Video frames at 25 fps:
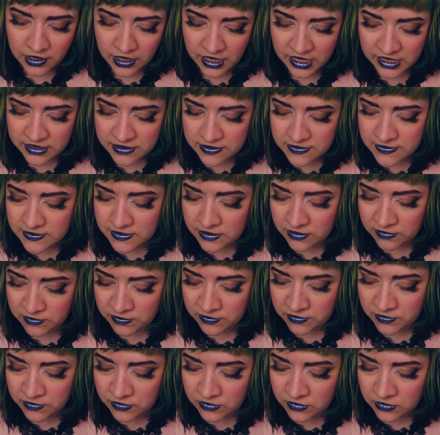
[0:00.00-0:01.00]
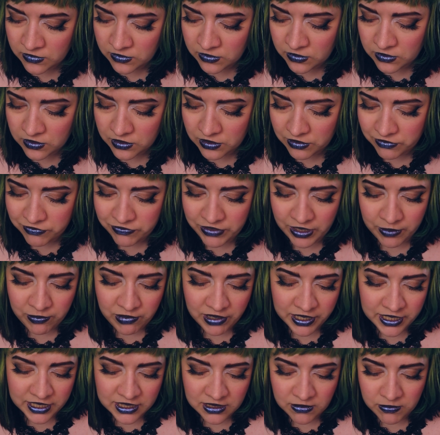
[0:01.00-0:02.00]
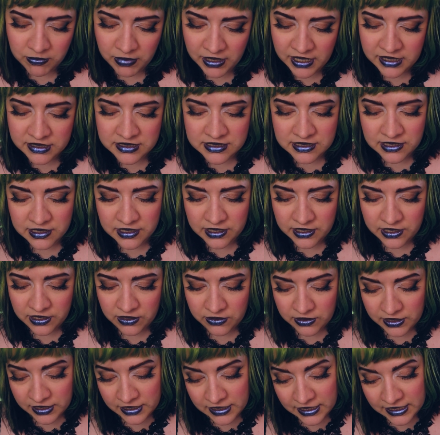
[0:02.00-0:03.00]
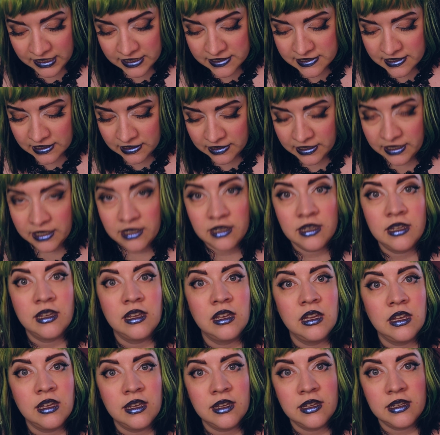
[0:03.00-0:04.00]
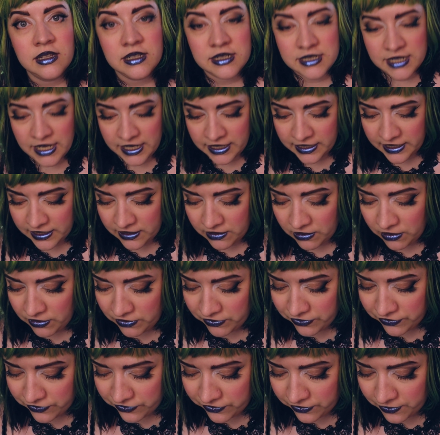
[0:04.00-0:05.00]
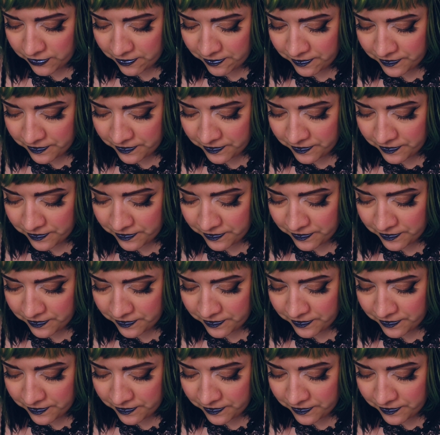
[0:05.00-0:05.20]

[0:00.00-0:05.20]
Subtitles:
add some fabric at the back so that you can easily take it off.